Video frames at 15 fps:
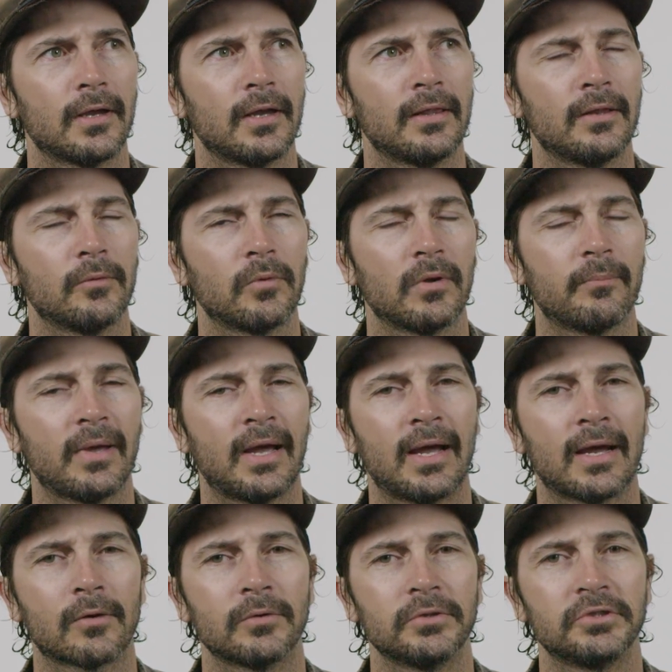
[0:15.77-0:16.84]
and then went
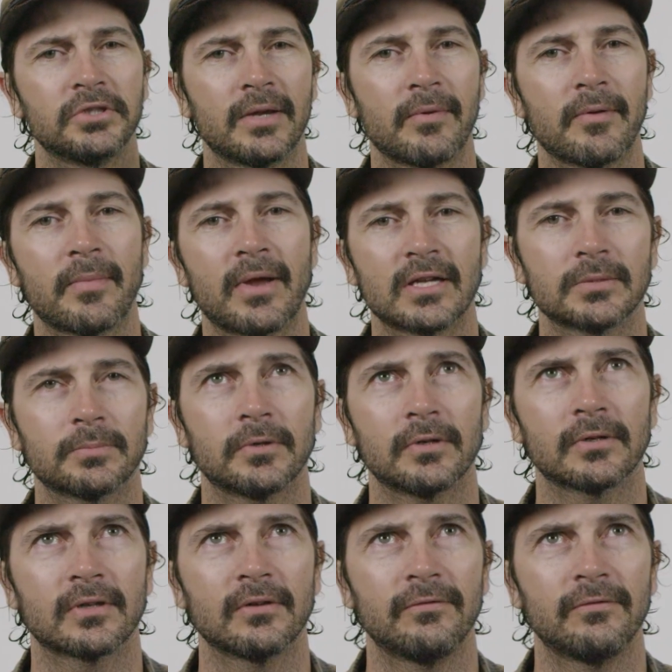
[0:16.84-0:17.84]
back with Jamie Mousberg